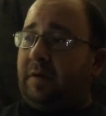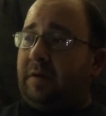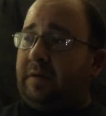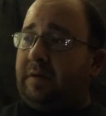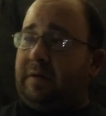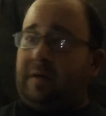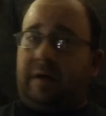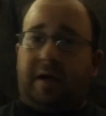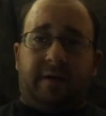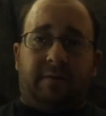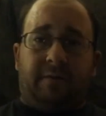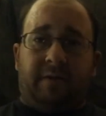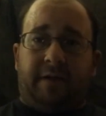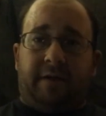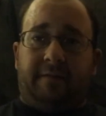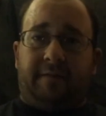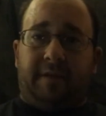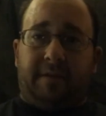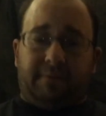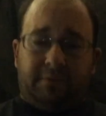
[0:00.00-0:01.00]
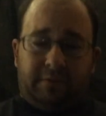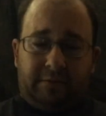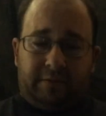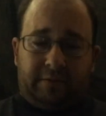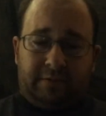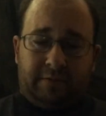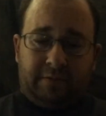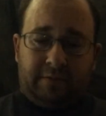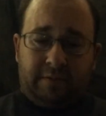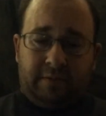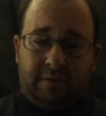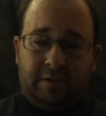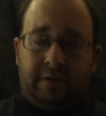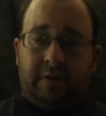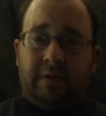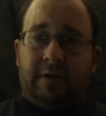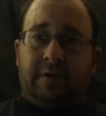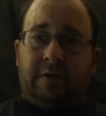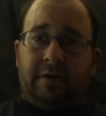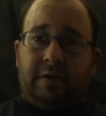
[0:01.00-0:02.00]
Skyway Vapors
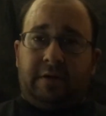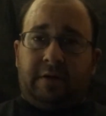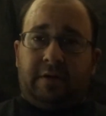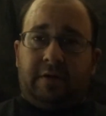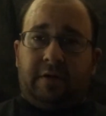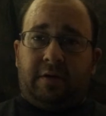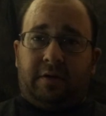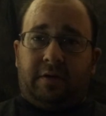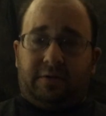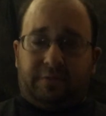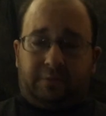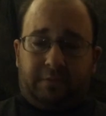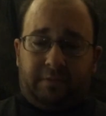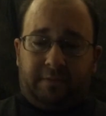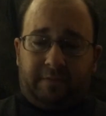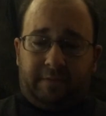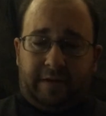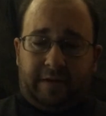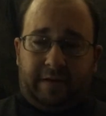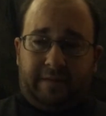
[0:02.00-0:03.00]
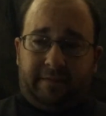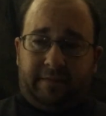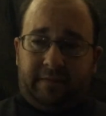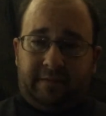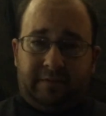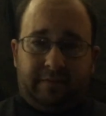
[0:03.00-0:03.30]
on Trove Live.